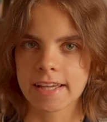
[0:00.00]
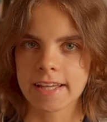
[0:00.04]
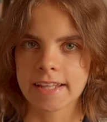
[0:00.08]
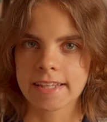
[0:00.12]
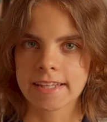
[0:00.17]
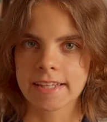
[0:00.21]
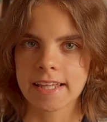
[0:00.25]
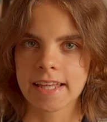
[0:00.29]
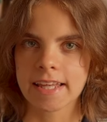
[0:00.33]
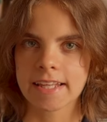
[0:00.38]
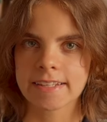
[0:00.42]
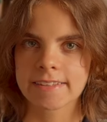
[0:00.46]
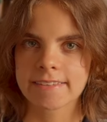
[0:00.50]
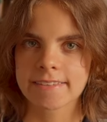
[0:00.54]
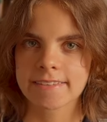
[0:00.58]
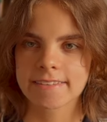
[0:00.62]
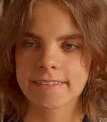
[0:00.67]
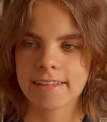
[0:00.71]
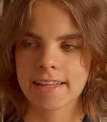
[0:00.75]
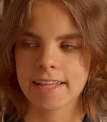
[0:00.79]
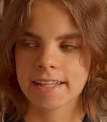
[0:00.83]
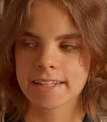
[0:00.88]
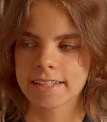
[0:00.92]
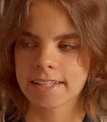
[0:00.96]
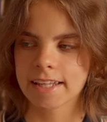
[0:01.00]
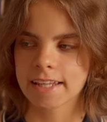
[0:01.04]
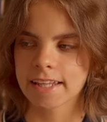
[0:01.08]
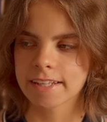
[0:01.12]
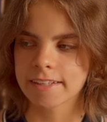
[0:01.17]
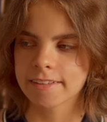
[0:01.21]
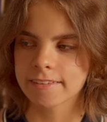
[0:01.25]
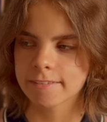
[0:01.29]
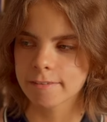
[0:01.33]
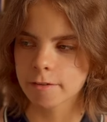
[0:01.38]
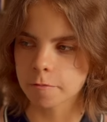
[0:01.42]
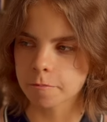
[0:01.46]
and it's in
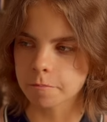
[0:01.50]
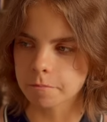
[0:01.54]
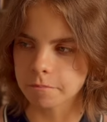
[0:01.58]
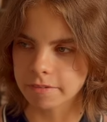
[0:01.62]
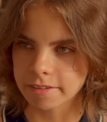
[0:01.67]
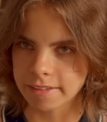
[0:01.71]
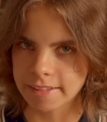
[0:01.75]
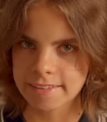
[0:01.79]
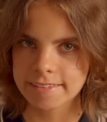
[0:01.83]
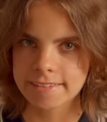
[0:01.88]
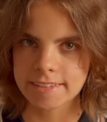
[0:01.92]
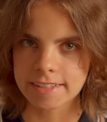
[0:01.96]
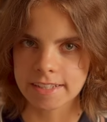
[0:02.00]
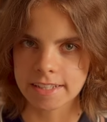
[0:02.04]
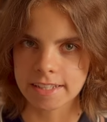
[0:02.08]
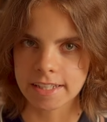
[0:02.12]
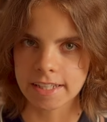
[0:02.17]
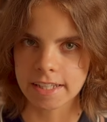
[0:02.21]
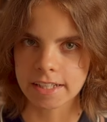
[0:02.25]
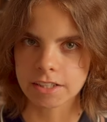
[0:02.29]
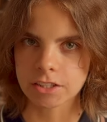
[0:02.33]
its simplicity